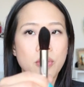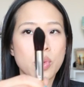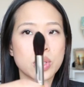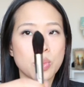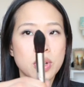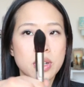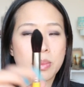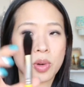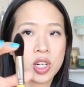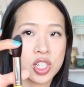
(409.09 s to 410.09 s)
I've always wanted
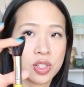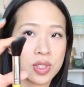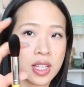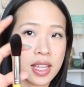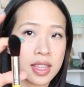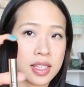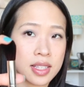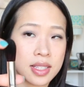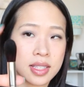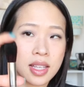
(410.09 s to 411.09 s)
a brush that was like
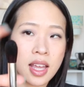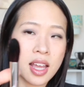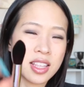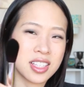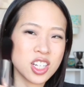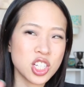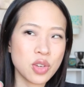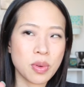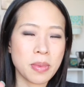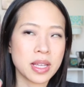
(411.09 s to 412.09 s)
this. This
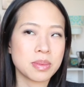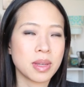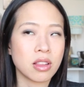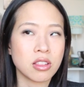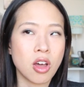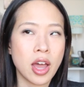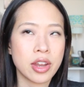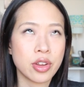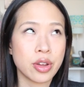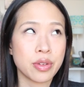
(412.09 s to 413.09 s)
actually reminds me a
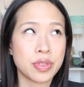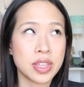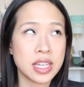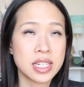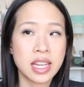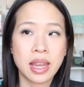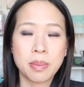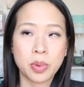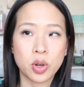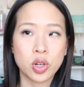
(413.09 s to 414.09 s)
lot of the
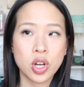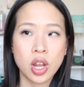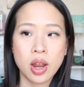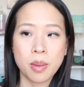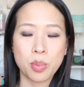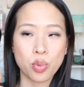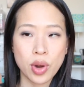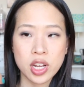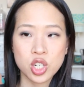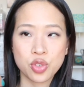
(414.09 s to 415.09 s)
tapered
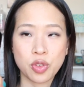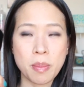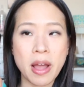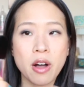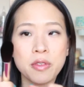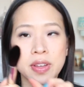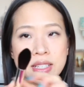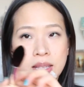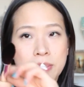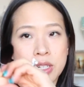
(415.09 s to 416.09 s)
brush from e.l.f.
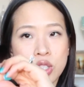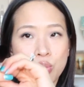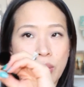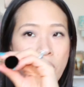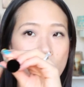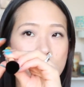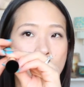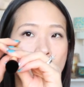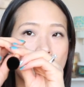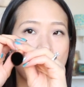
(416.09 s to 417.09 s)
except it's round
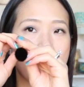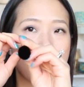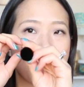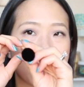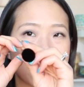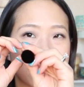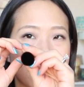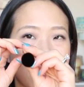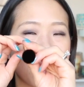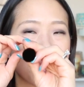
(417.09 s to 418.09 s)
all the way whereas
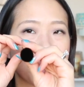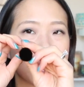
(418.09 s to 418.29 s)
the e.l.f.